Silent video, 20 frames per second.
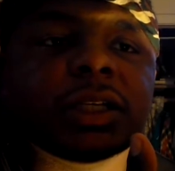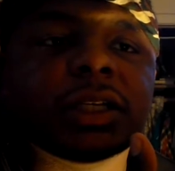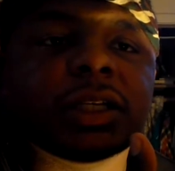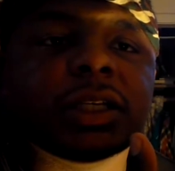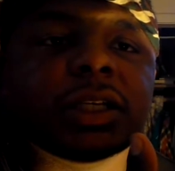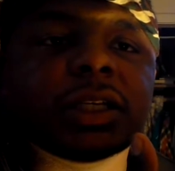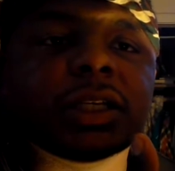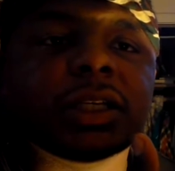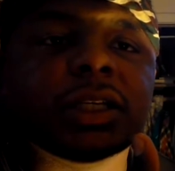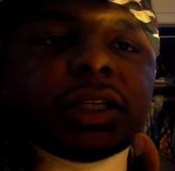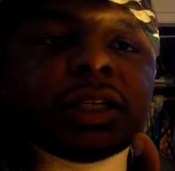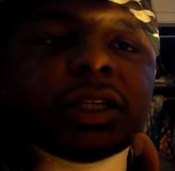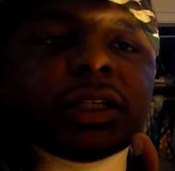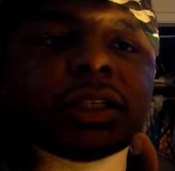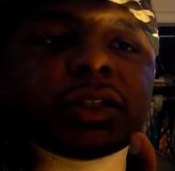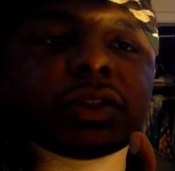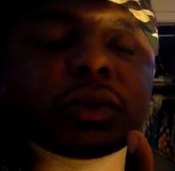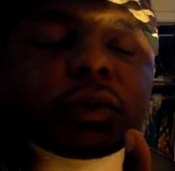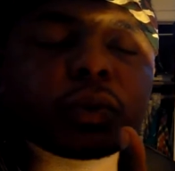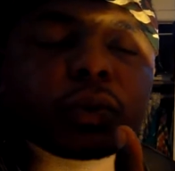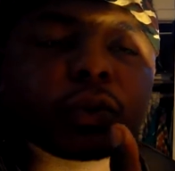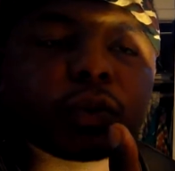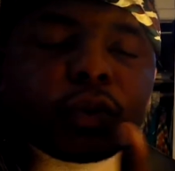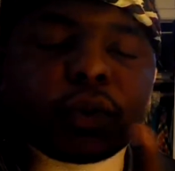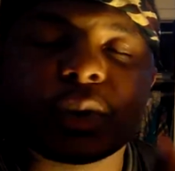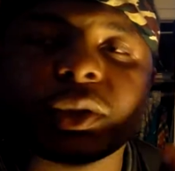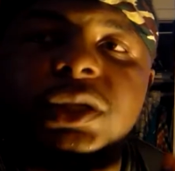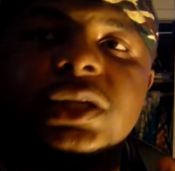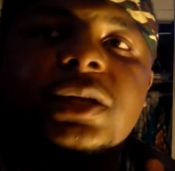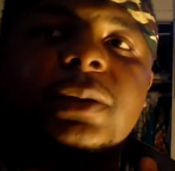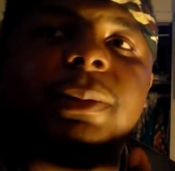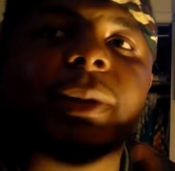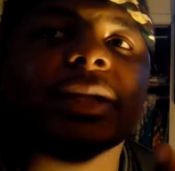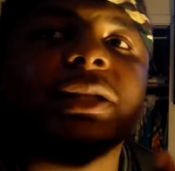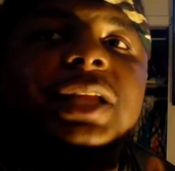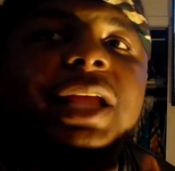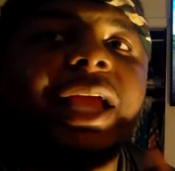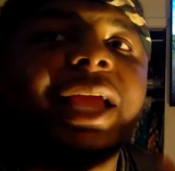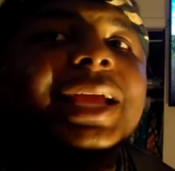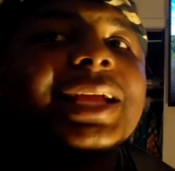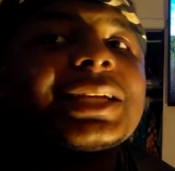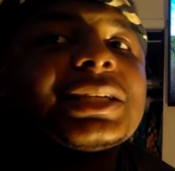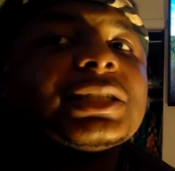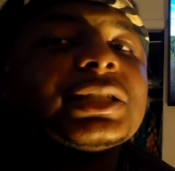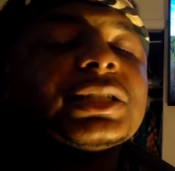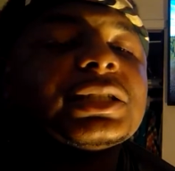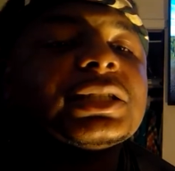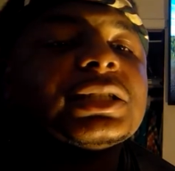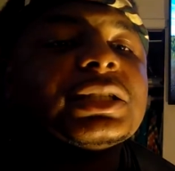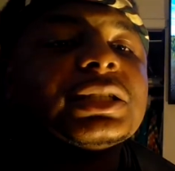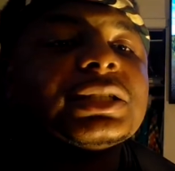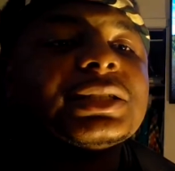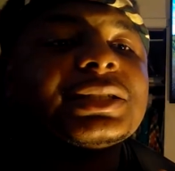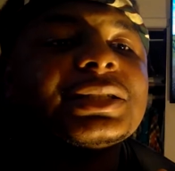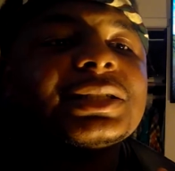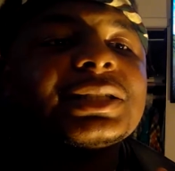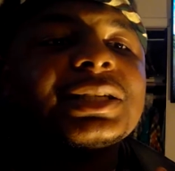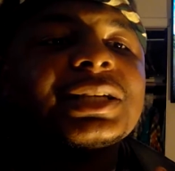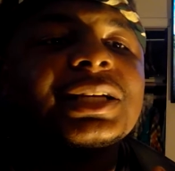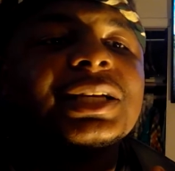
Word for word: he's really about the actions